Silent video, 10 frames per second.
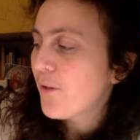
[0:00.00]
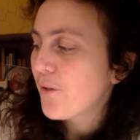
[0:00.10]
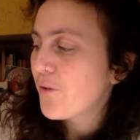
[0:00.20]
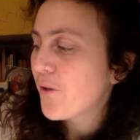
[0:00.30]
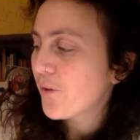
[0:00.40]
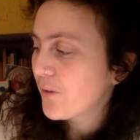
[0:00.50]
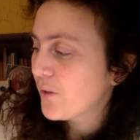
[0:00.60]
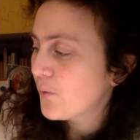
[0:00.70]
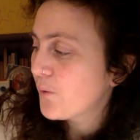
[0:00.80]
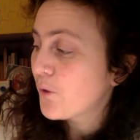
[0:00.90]
The
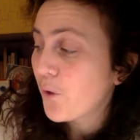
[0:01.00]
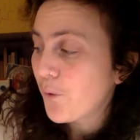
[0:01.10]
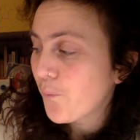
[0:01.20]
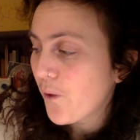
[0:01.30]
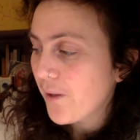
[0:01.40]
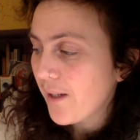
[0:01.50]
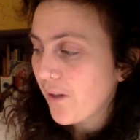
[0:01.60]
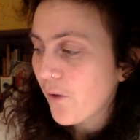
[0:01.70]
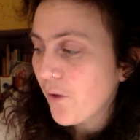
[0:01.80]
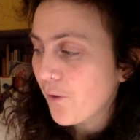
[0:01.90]
doctors were doing what they
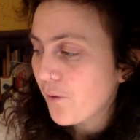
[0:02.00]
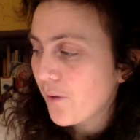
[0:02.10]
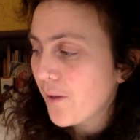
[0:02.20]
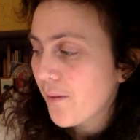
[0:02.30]
could,